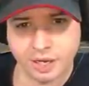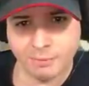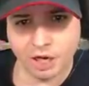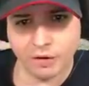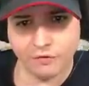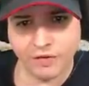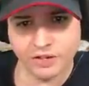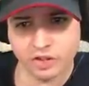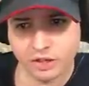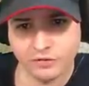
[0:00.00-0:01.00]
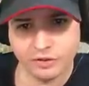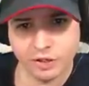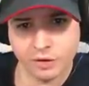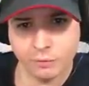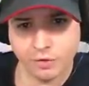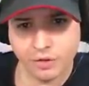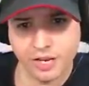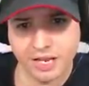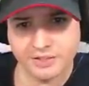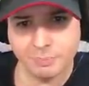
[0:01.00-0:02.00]
coming out of phase shift with the
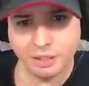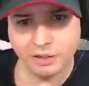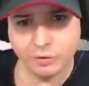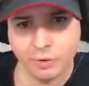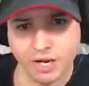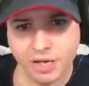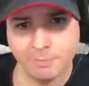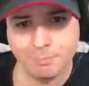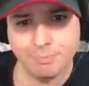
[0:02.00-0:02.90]
next ability running.